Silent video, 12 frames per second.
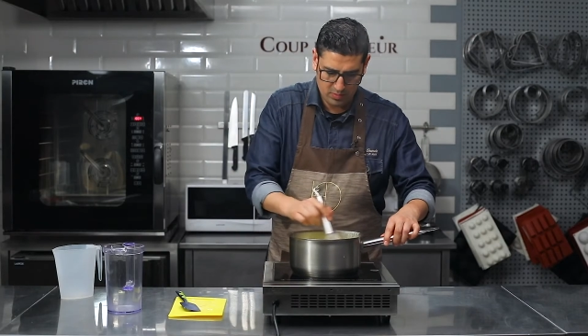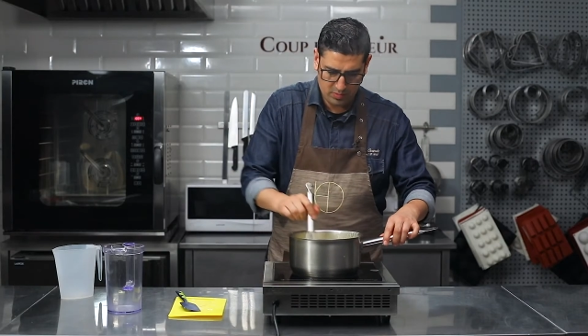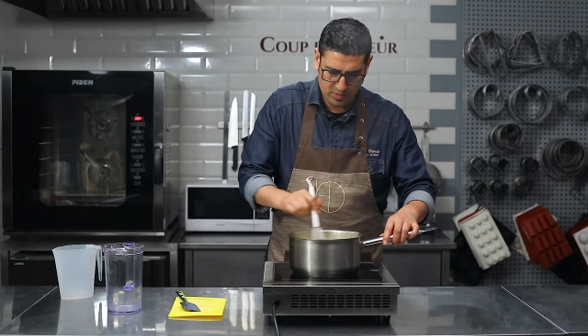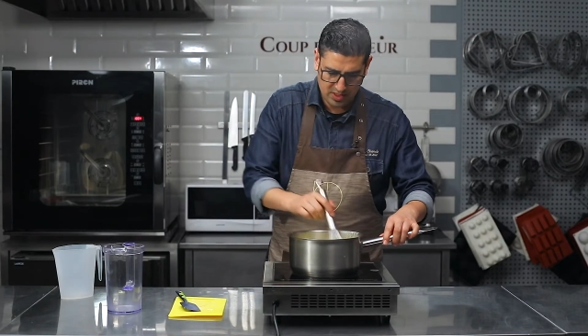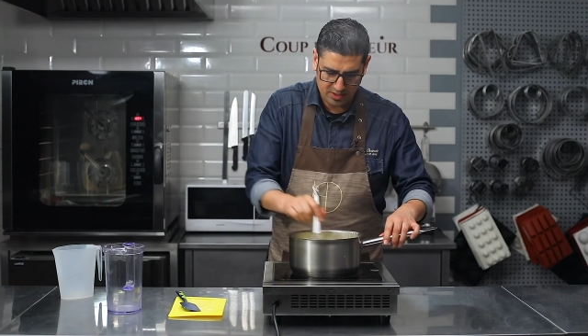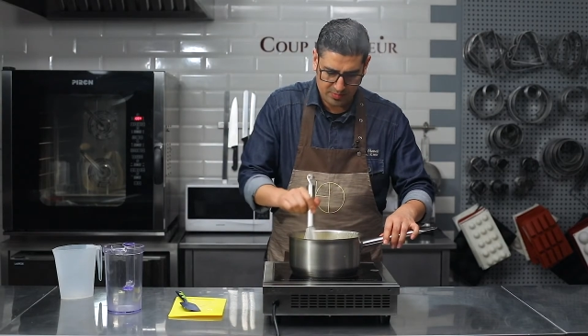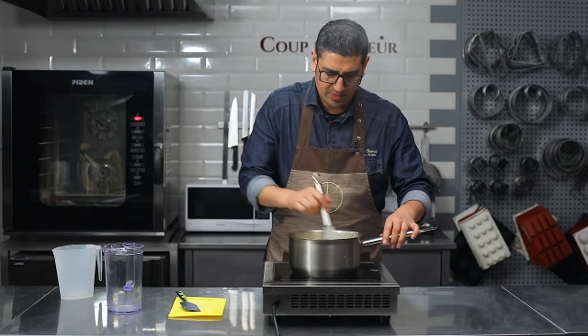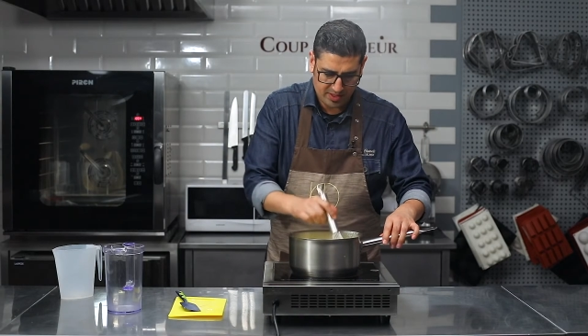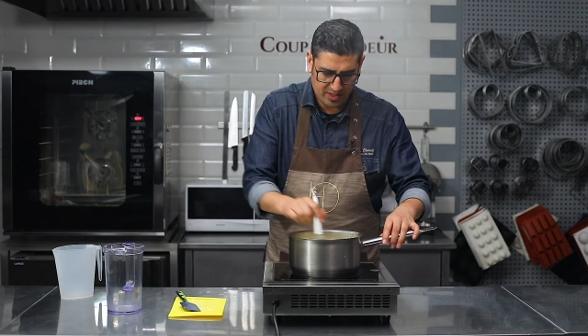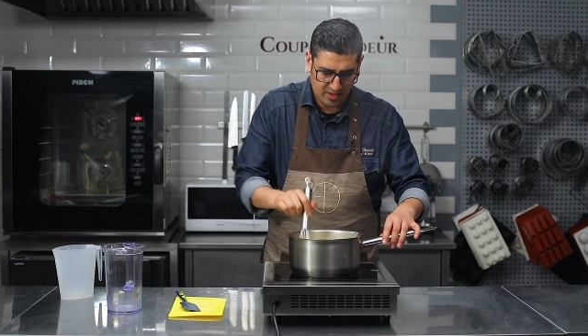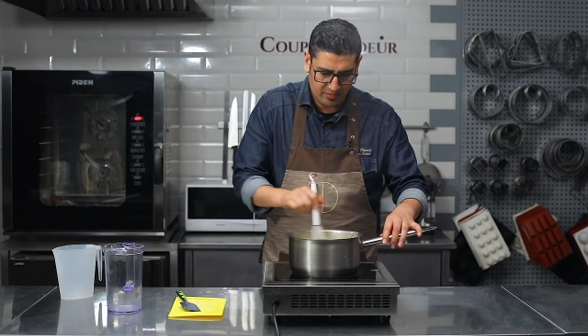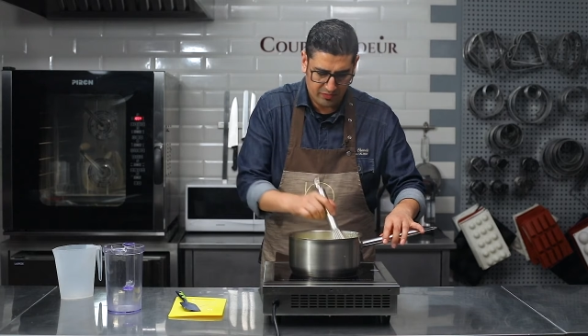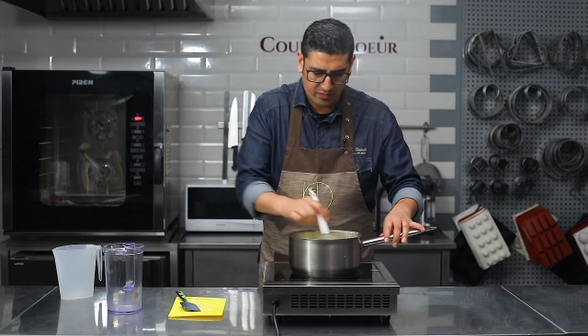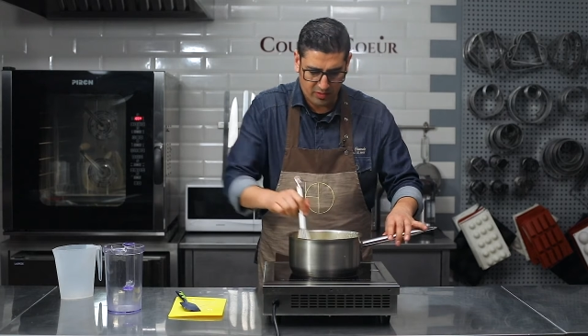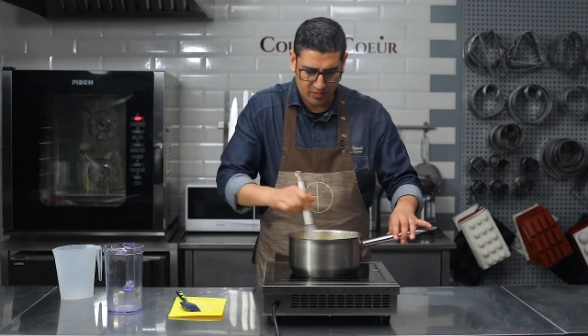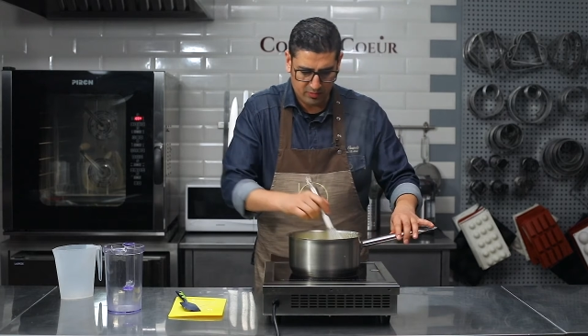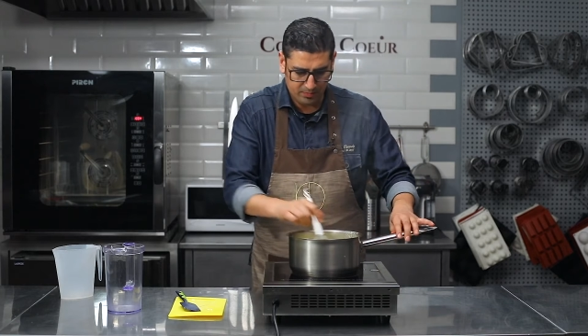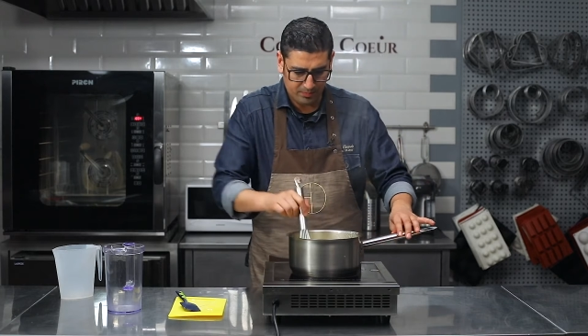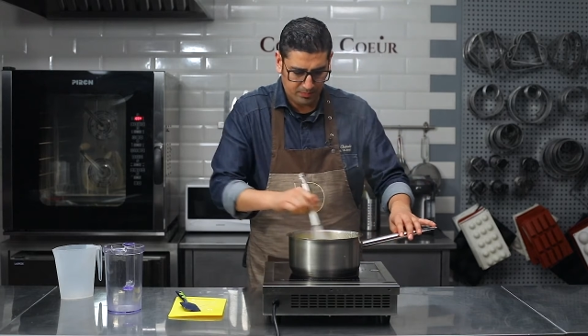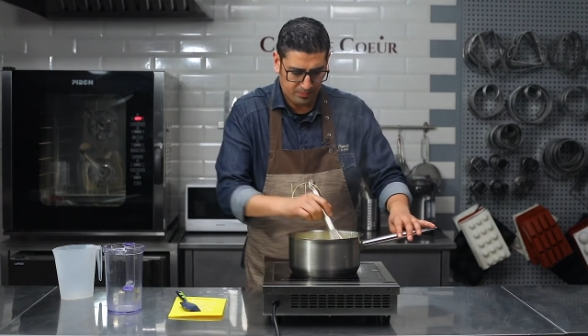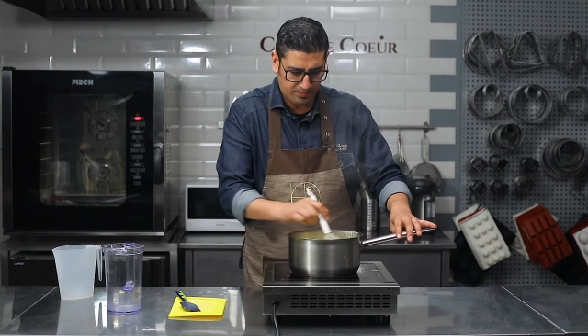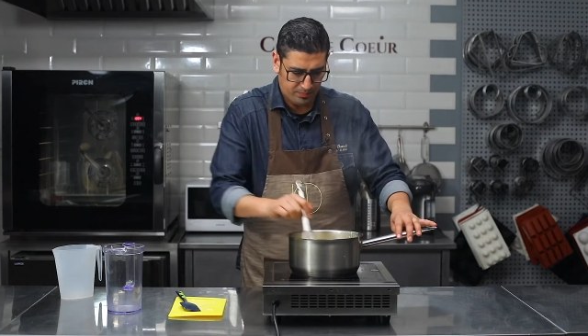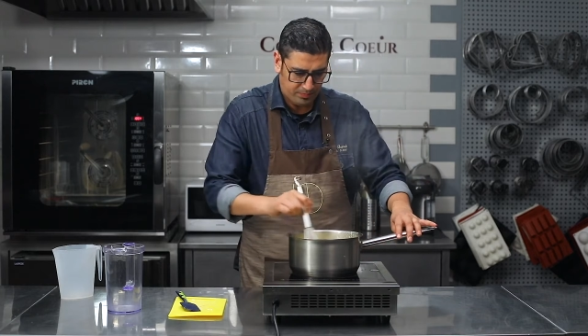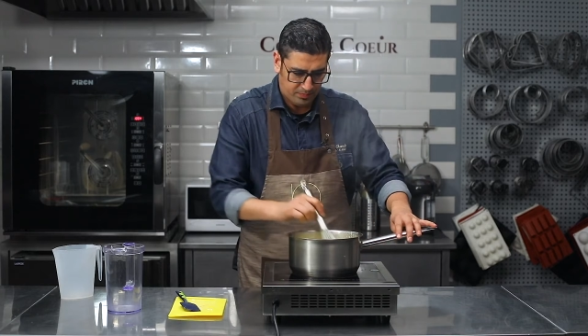Just be careful.
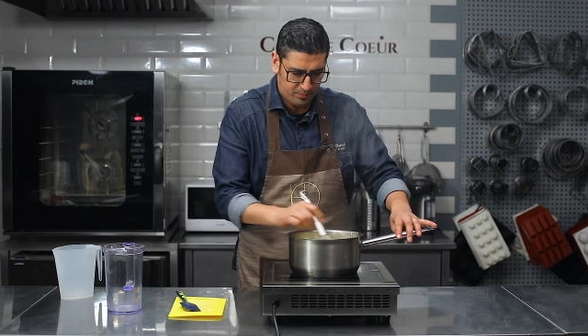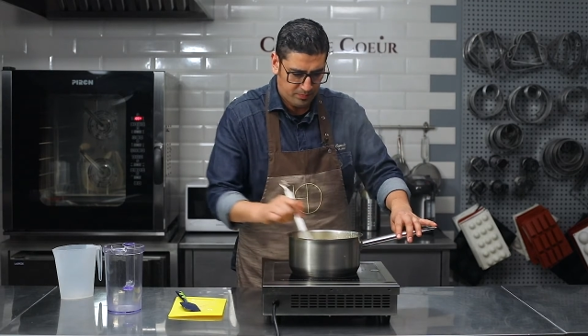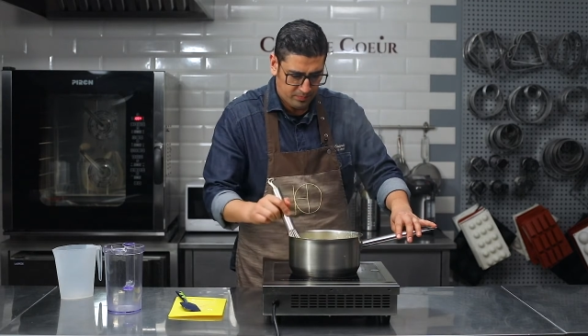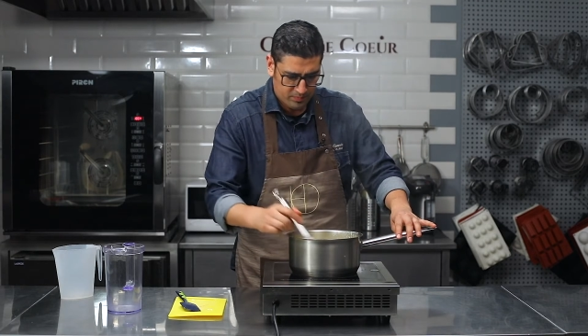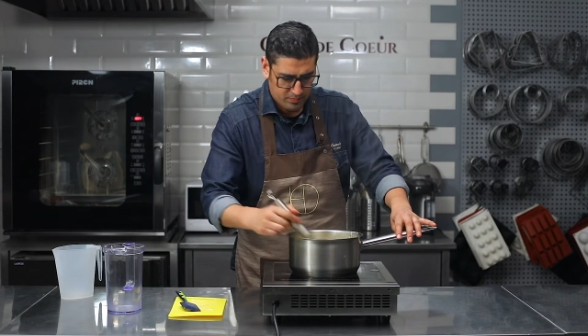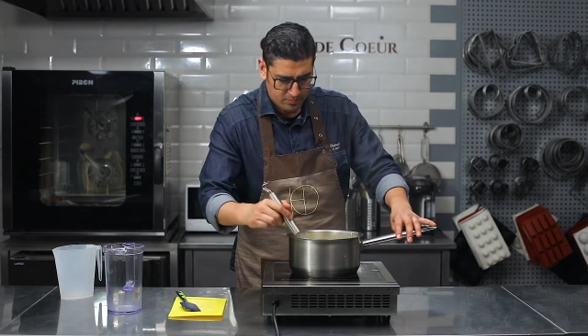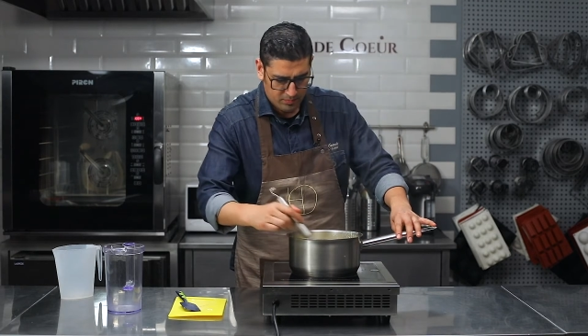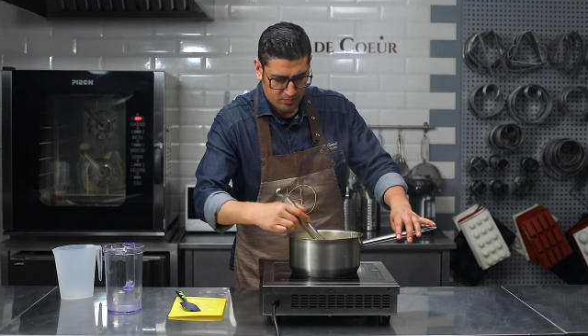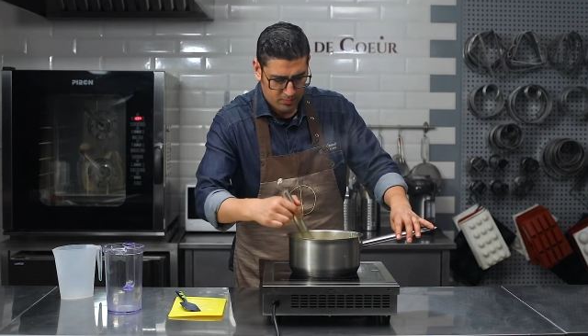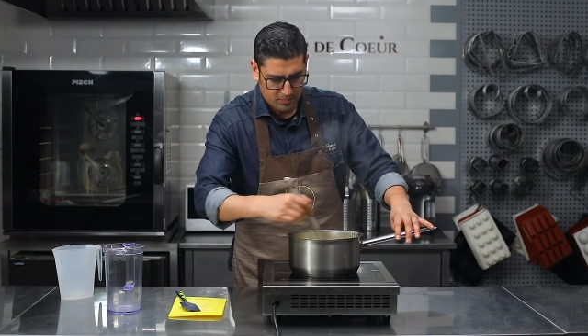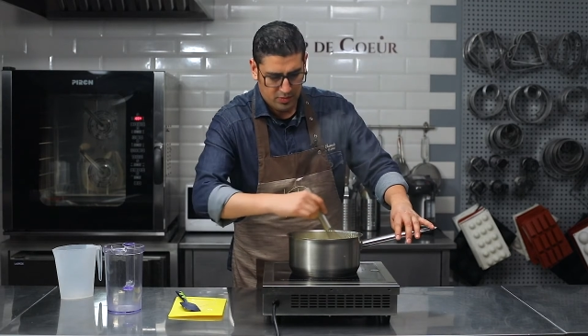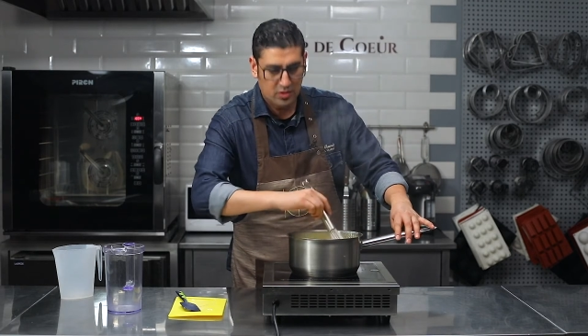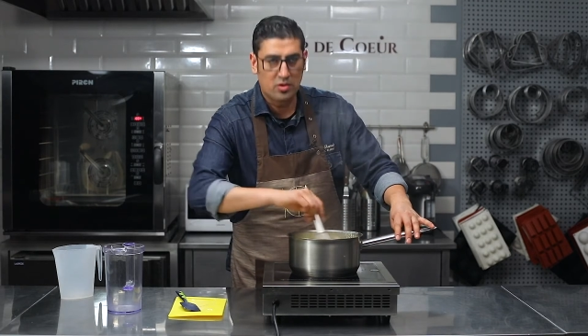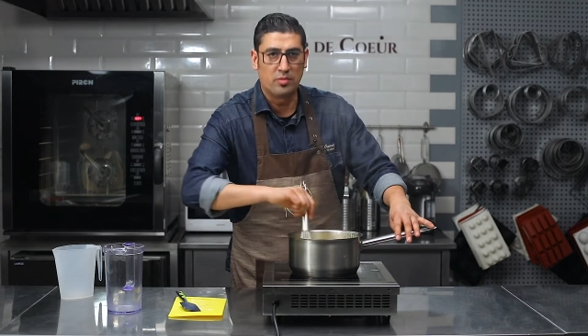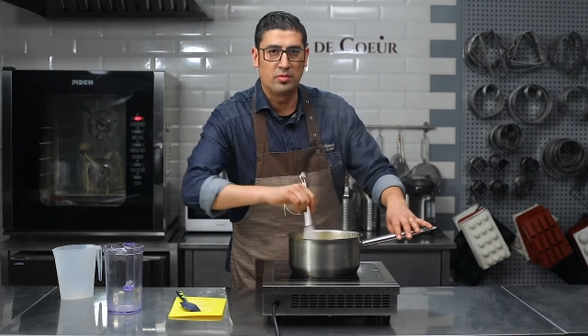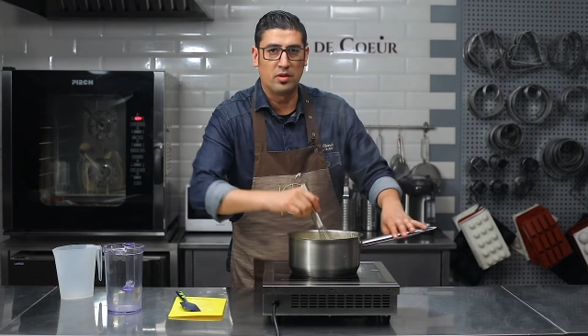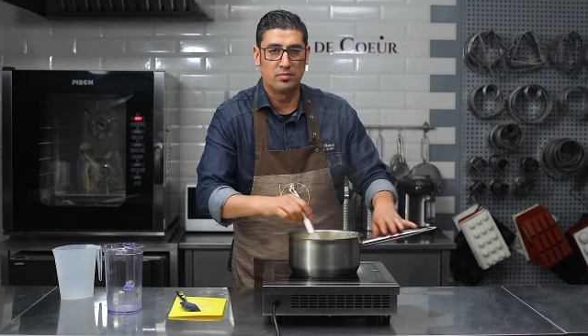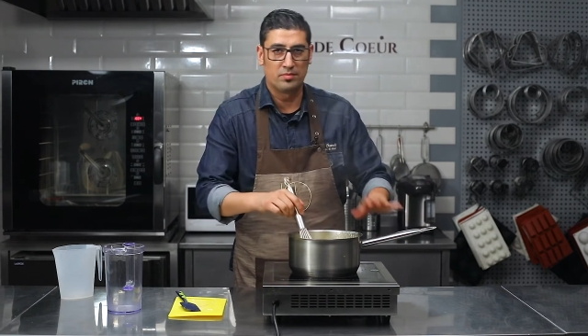So